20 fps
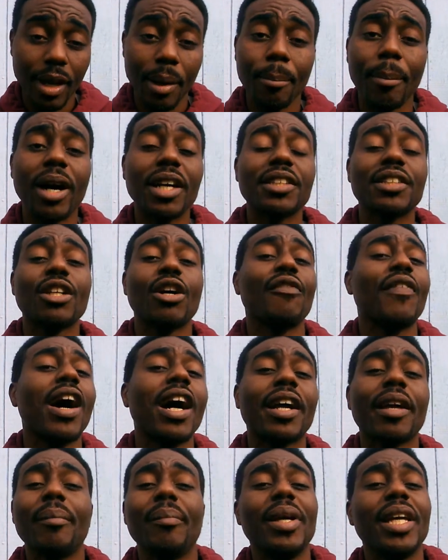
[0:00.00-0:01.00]
Myself,
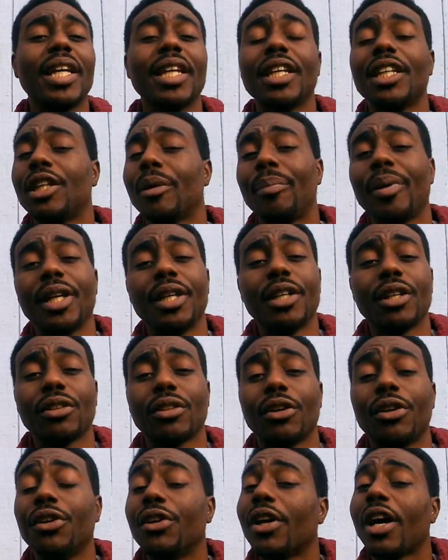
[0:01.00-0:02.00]
I can be an independent
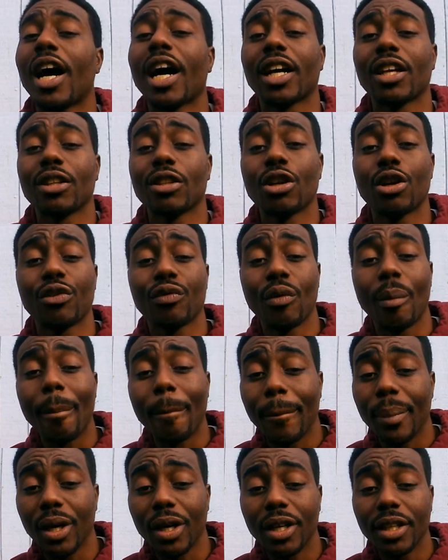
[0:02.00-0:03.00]
learner, I can learn
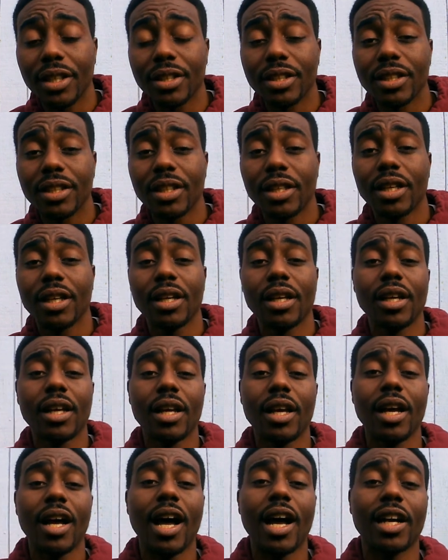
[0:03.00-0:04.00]
from books,
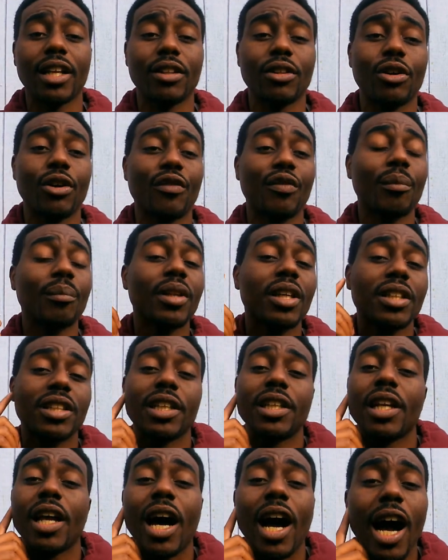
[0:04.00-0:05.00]
I can learn from
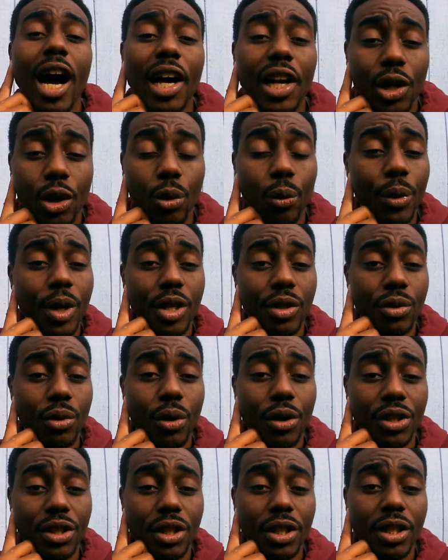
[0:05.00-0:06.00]
listening to audio
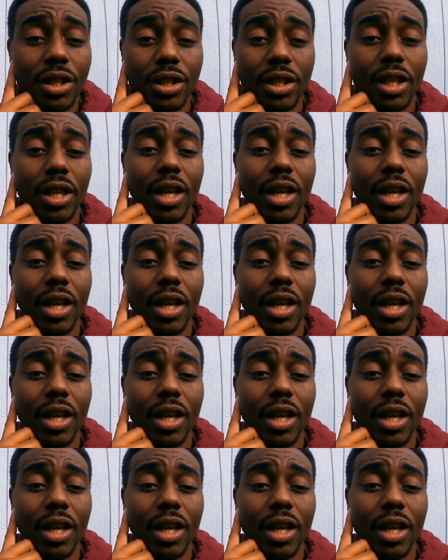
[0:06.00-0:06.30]
resources